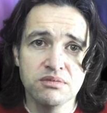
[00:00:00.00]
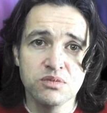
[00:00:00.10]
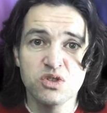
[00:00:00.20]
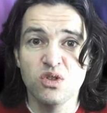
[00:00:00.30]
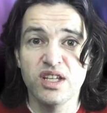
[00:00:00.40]

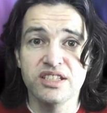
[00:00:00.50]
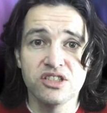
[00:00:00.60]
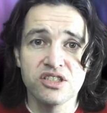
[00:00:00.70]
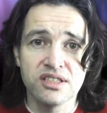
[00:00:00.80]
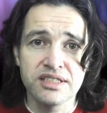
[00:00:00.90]
So let's
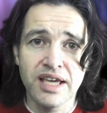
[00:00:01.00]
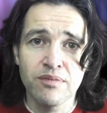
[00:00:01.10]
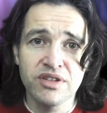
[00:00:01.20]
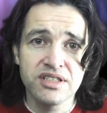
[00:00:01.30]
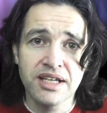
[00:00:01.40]
just accept
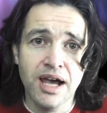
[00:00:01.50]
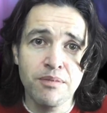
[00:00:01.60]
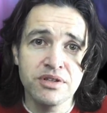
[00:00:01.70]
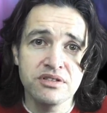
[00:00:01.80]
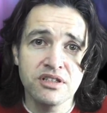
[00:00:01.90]
that it
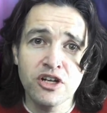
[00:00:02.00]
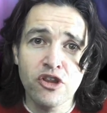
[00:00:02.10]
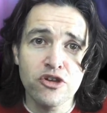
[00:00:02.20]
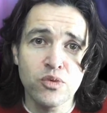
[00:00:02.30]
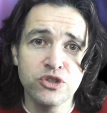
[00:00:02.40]
happens in
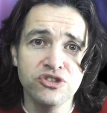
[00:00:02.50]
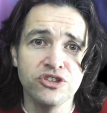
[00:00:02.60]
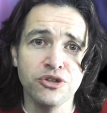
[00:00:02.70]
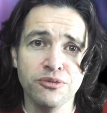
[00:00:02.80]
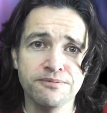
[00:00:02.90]
another one too.